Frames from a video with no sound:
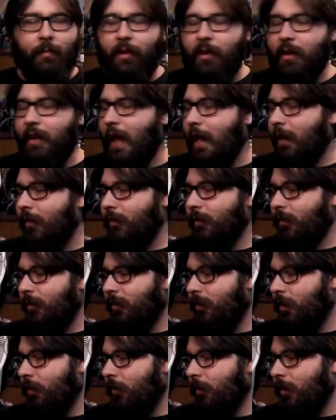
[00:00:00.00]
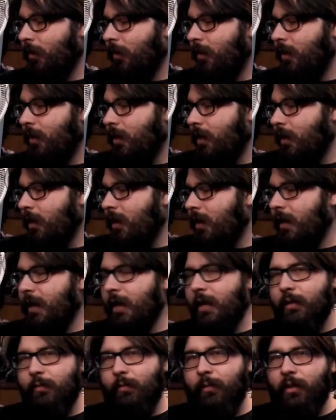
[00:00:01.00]
million, and no one
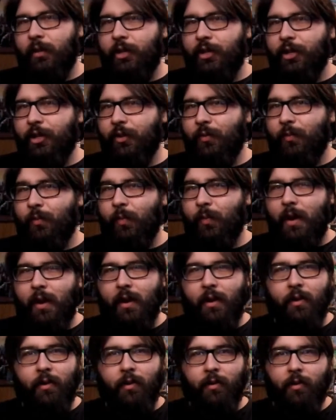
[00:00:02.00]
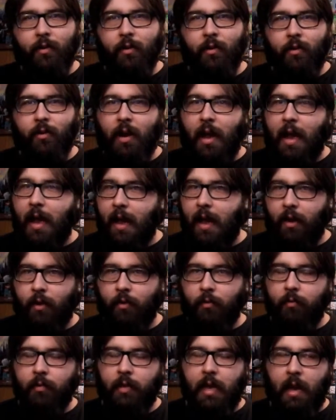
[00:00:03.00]
is really sure where or
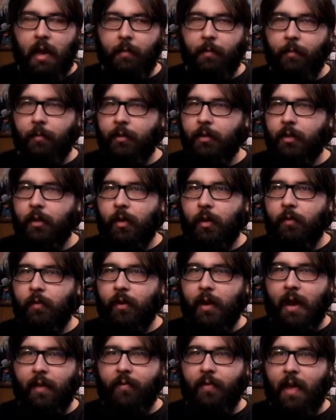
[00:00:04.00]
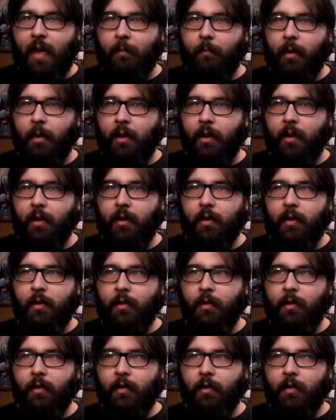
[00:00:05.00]
how Tommy Wiseau ever got that money